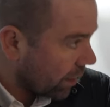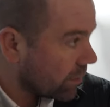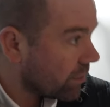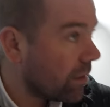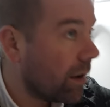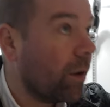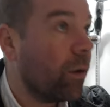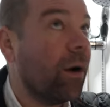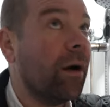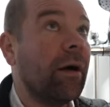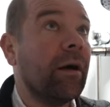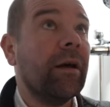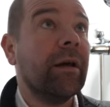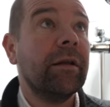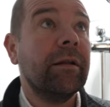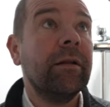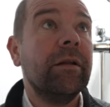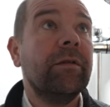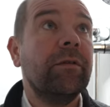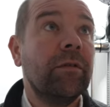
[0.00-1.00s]
So
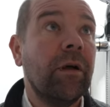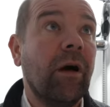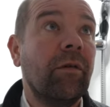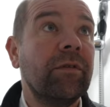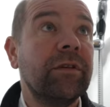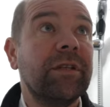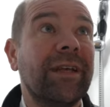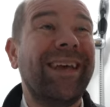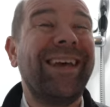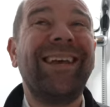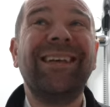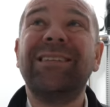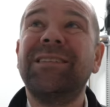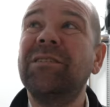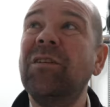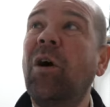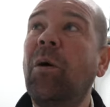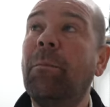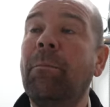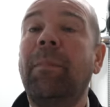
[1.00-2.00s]
obviously it's
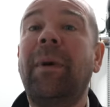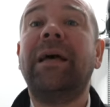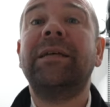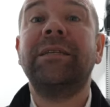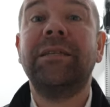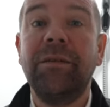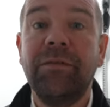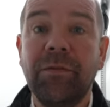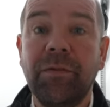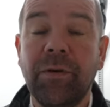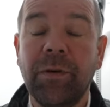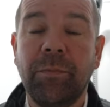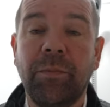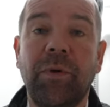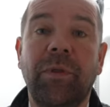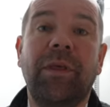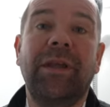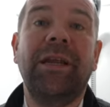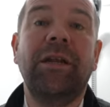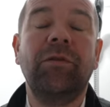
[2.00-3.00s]
not massive,
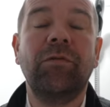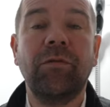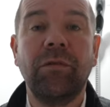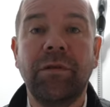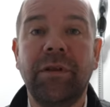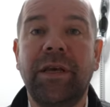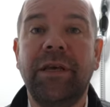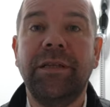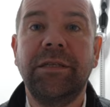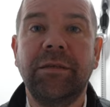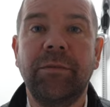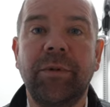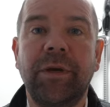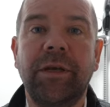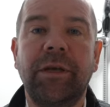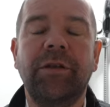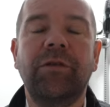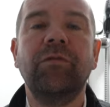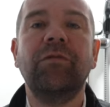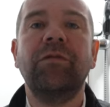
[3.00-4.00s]
but then it doesn't need to be.
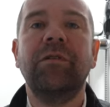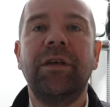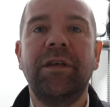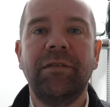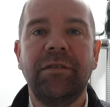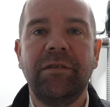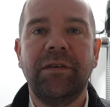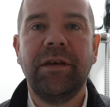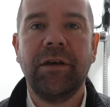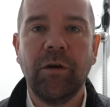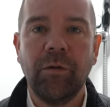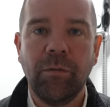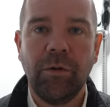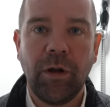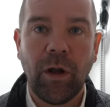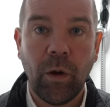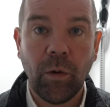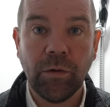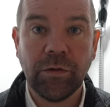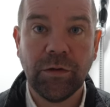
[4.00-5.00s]
It doesn't need to take up
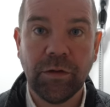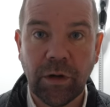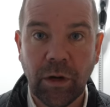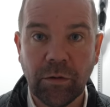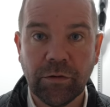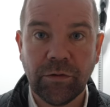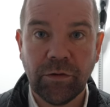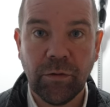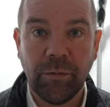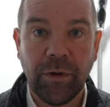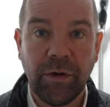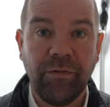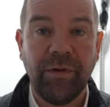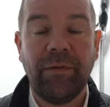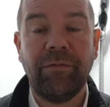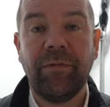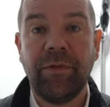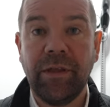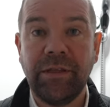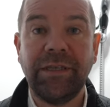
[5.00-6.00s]
loads and loads of room in your
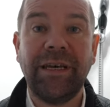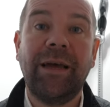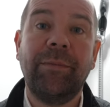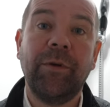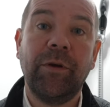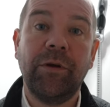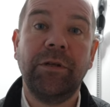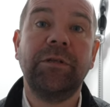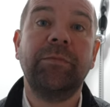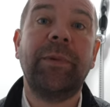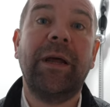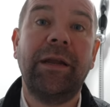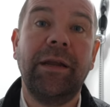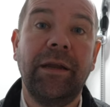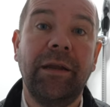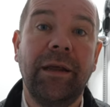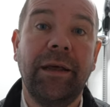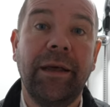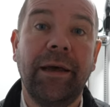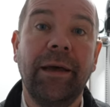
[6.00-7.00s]
van for the time you're going to spend
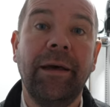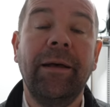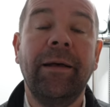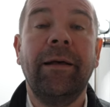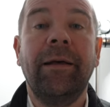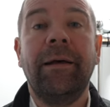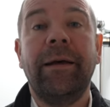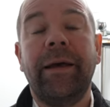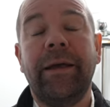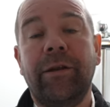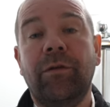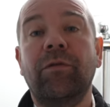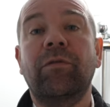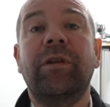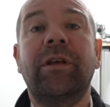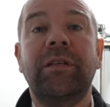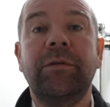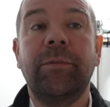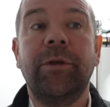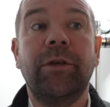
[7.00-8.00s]
in here. It doesn't
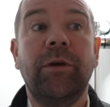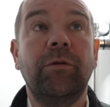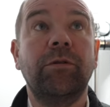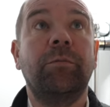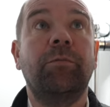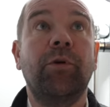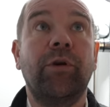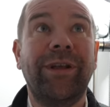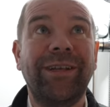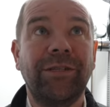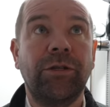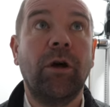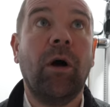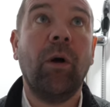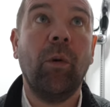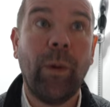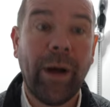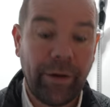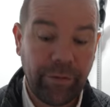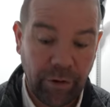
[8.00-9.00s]
need to be huge, but it's not
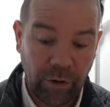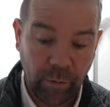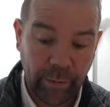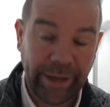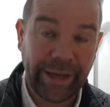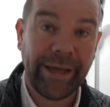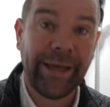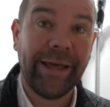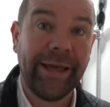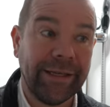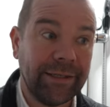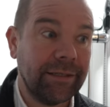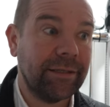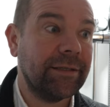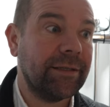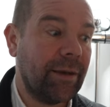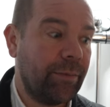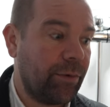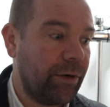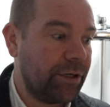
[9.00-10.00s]
a wet room. It is a
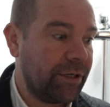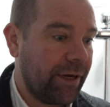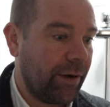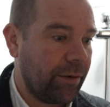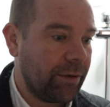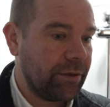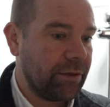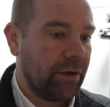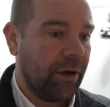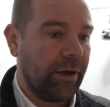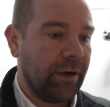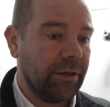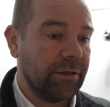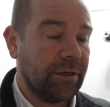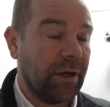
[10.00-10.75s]
separate shower and toilet.